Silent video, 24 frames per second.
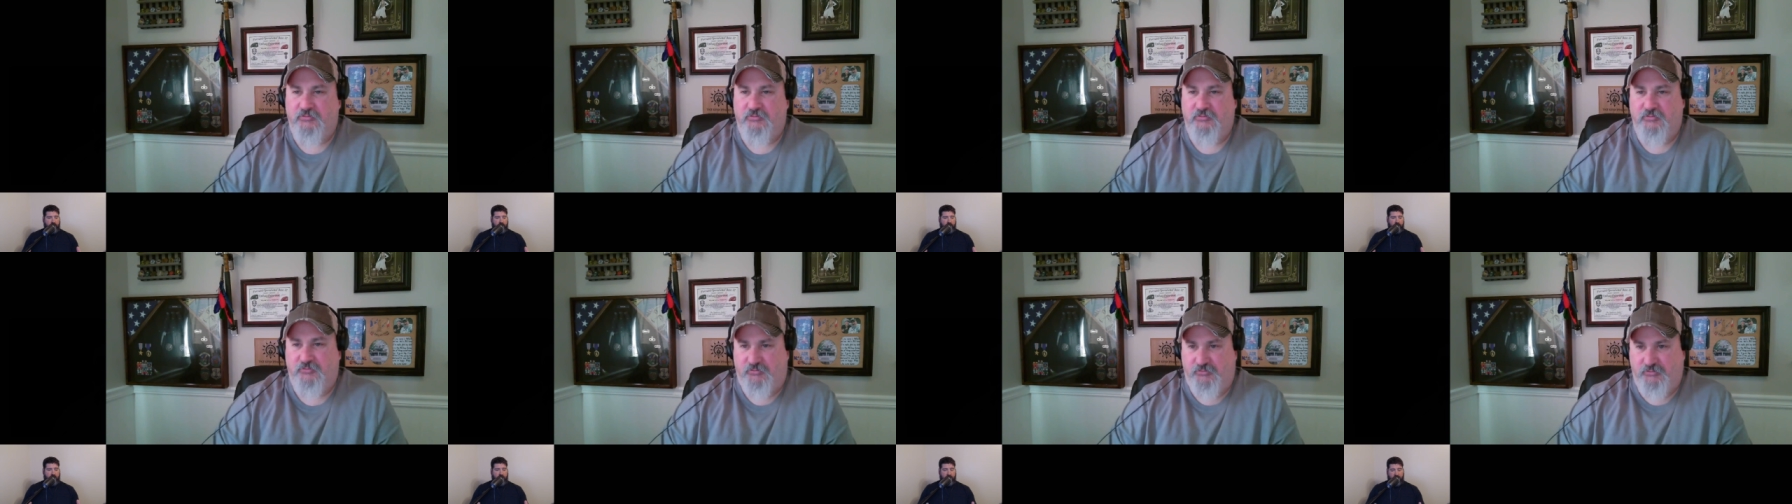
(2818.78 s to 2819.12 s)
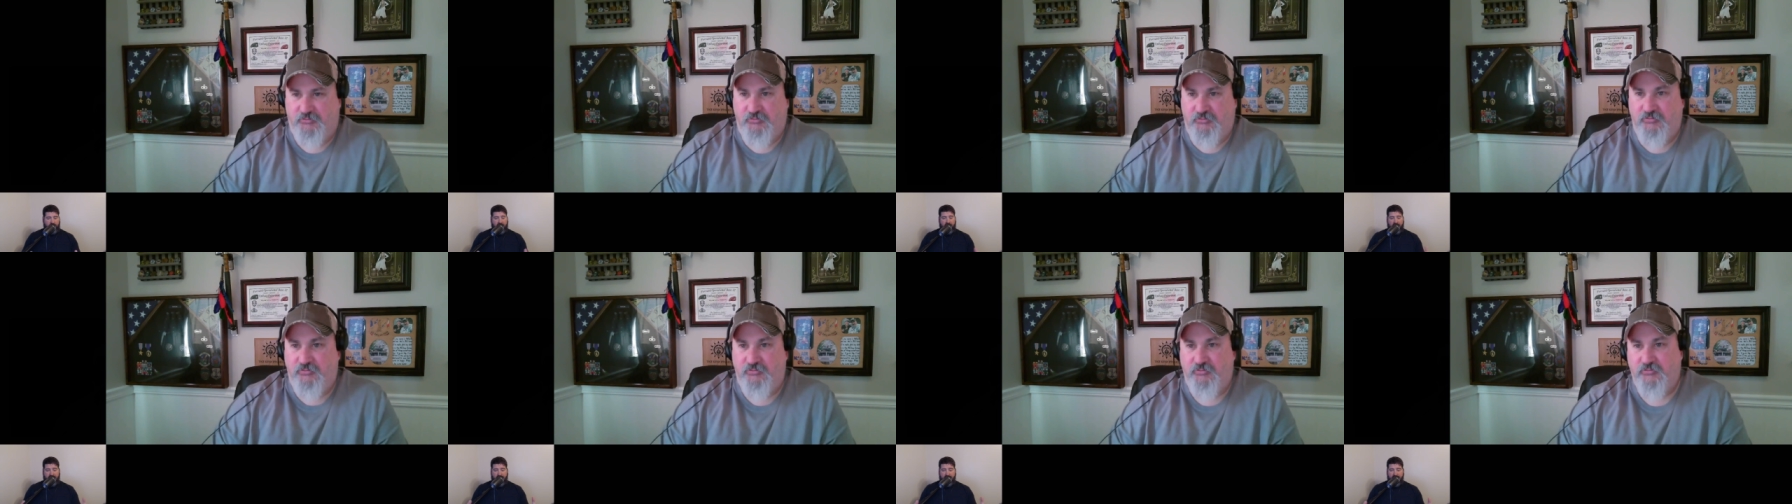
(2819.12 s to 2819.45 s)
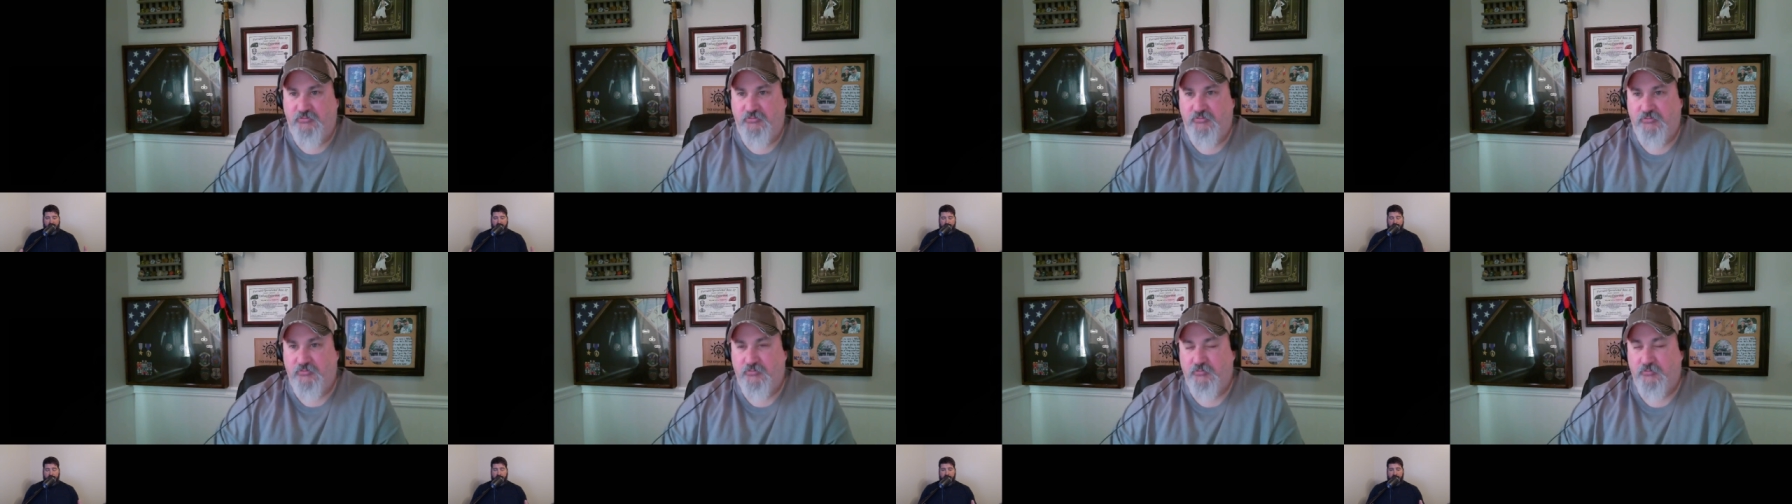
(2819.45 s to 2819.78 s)
a lot of
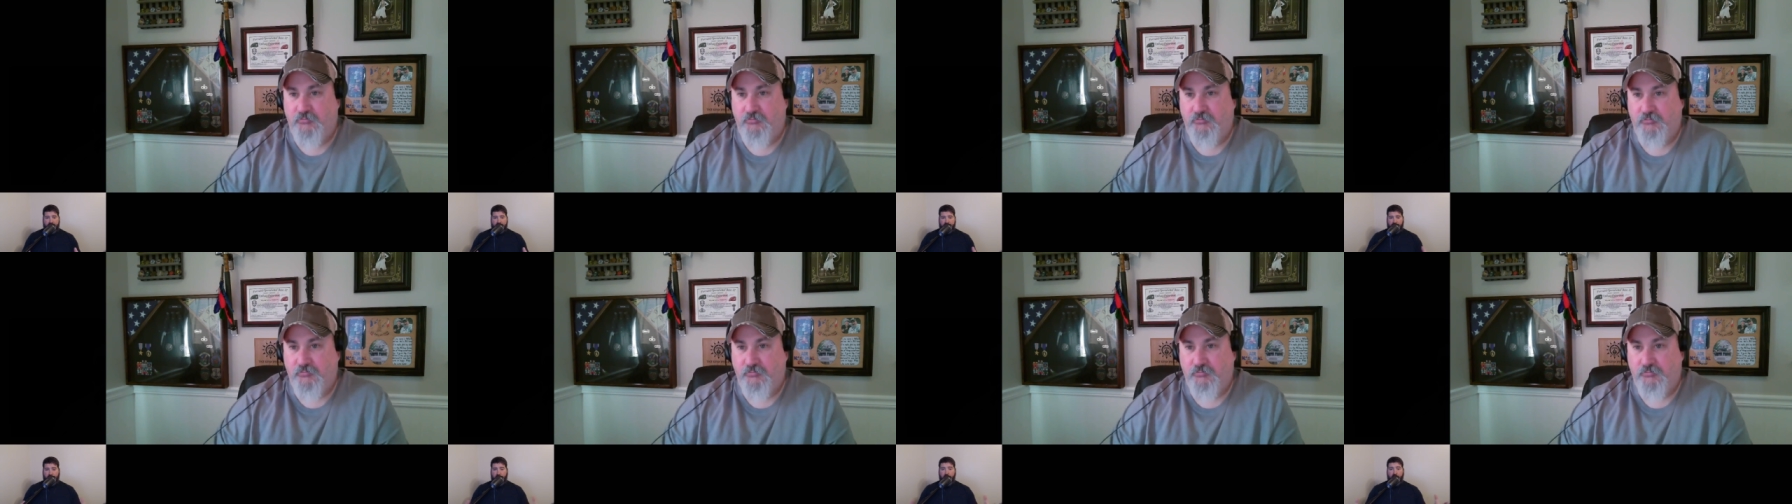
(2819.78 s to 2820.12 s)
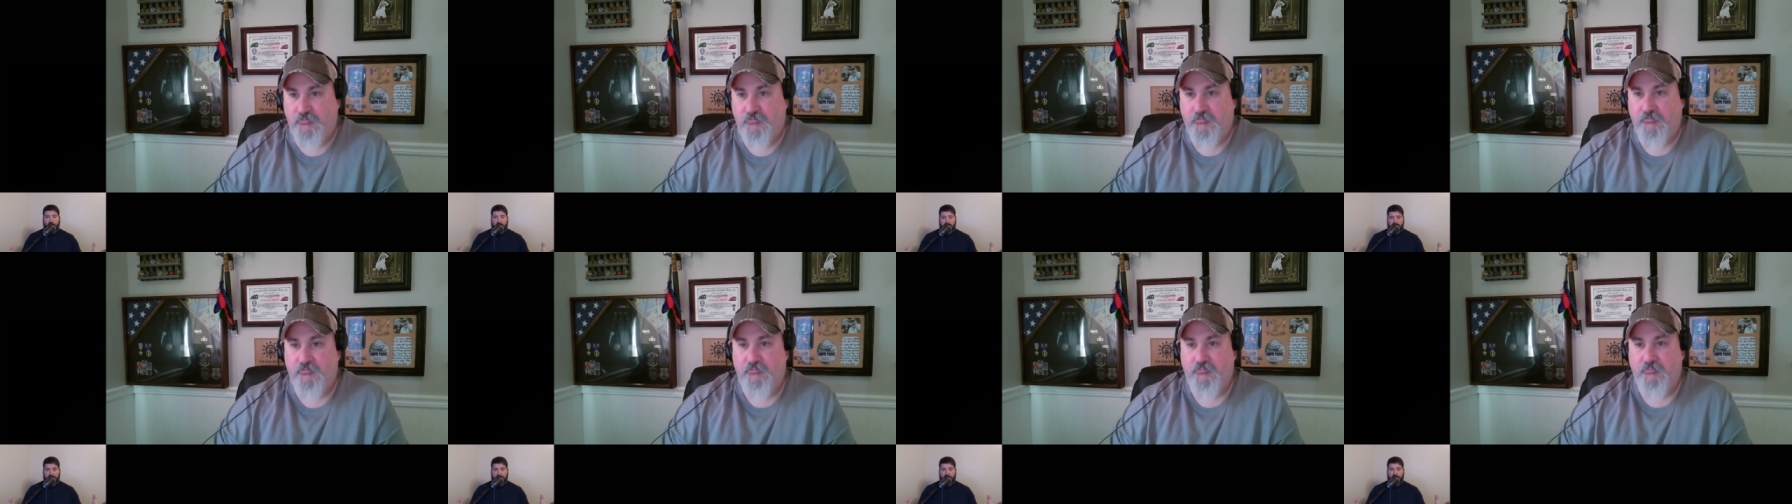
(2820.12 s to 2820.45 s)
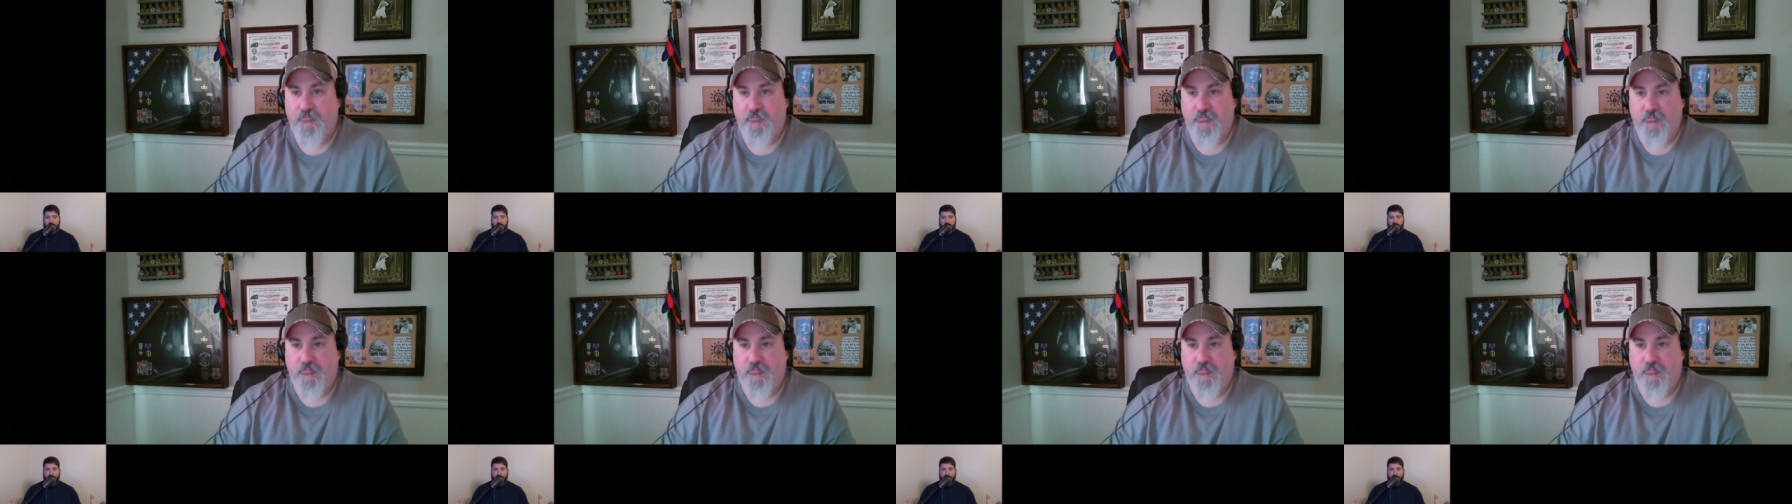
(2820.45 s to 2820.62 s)
CAS, but it's foreign stuff.